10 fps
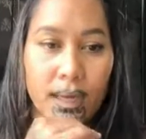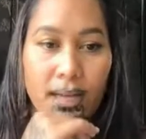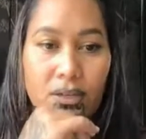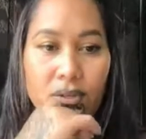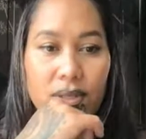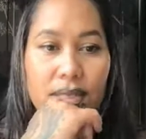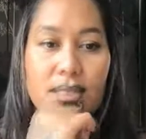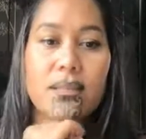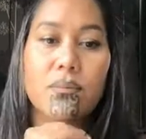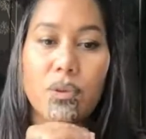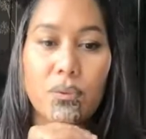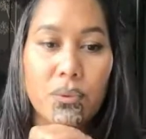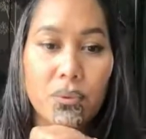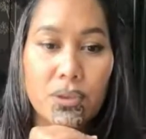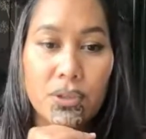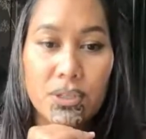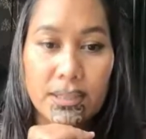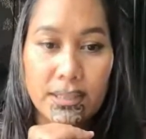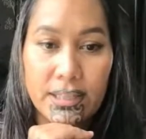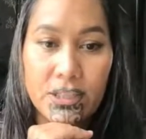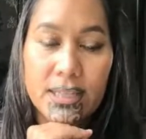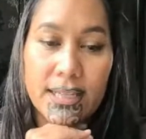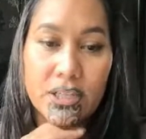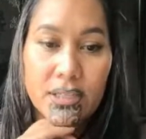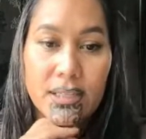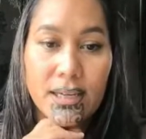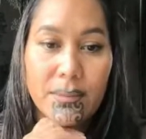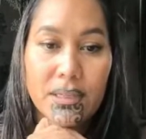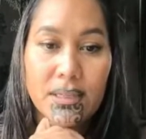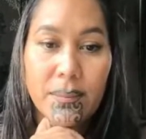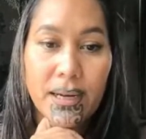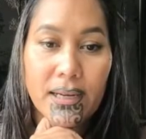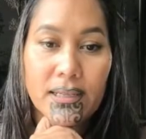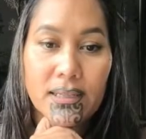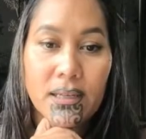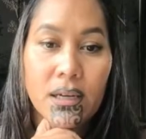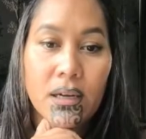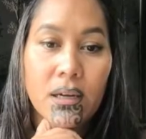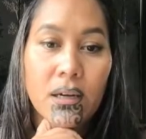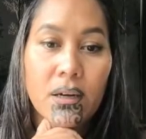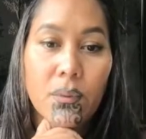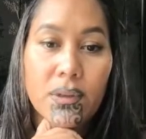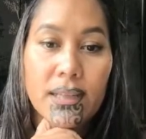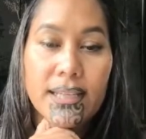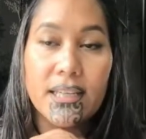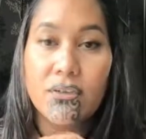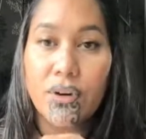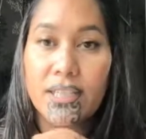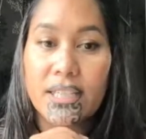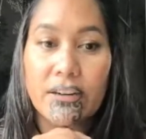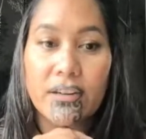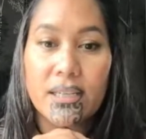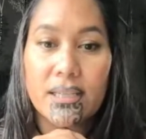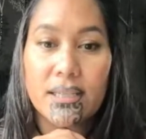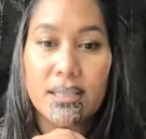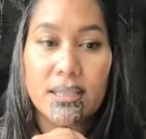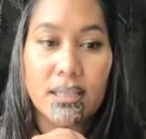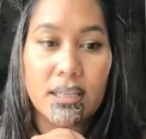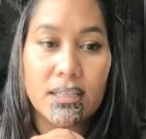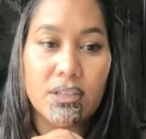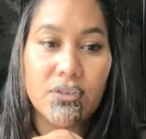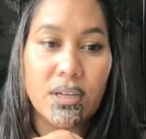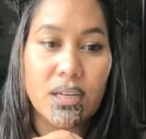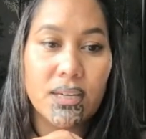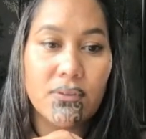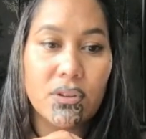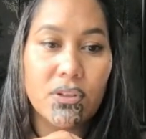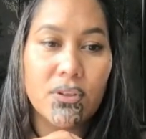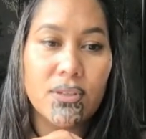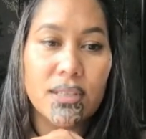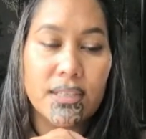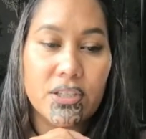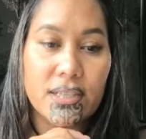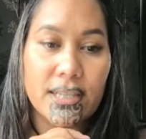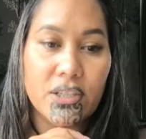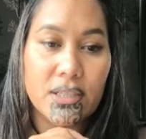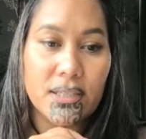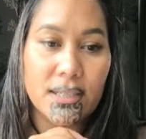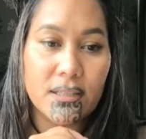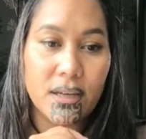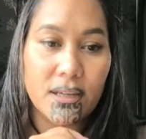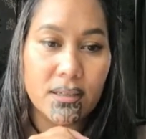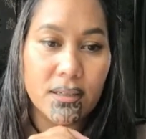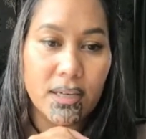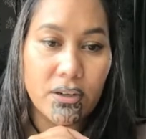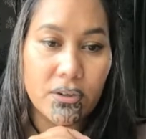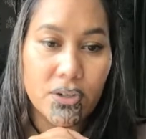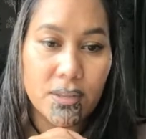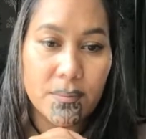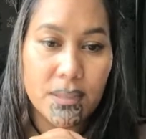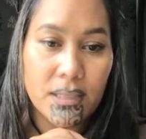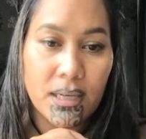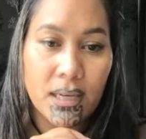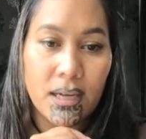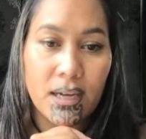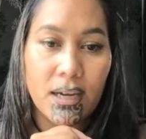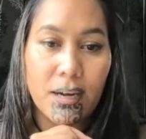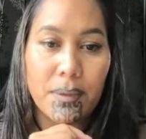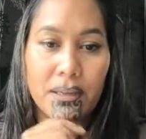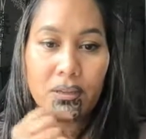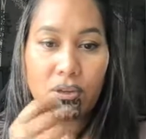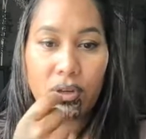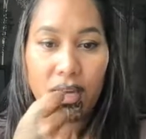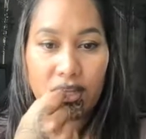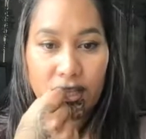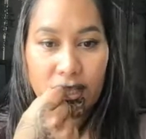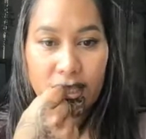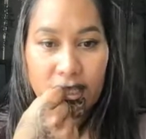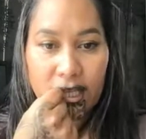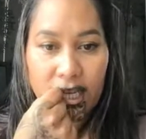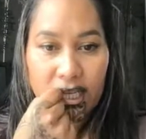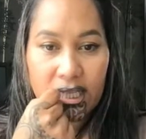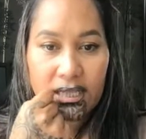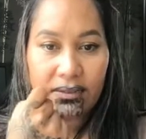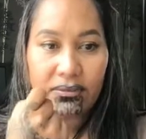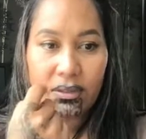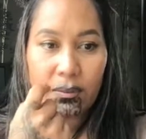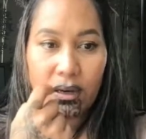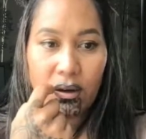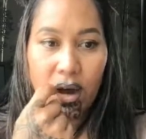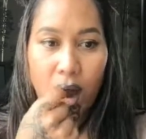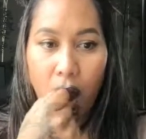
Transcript: work with all the new legislations coming into pass with lending criterias, etc.? Even the new legislations are title and ownerships. How about the new cashless society stuff as well?